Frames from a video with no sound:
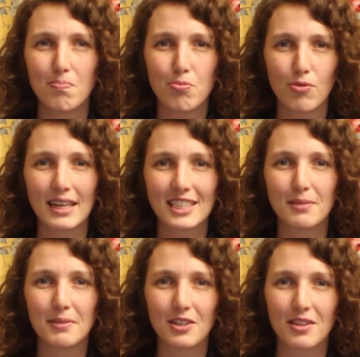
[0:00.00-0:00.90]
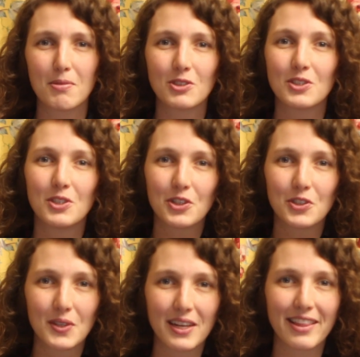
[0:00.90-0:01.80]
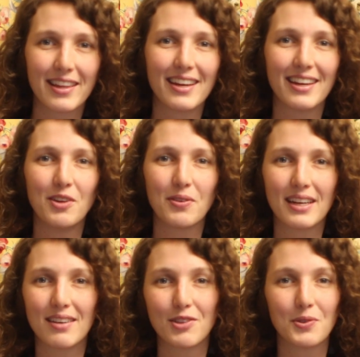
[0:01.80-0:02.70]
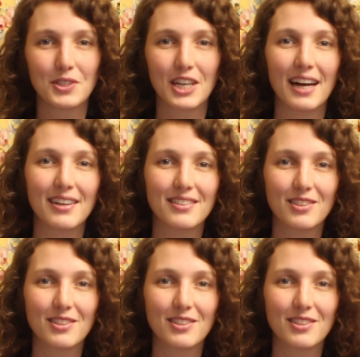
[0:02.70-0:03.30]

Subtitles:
breast milk, the most nurturing thing you can give to a child,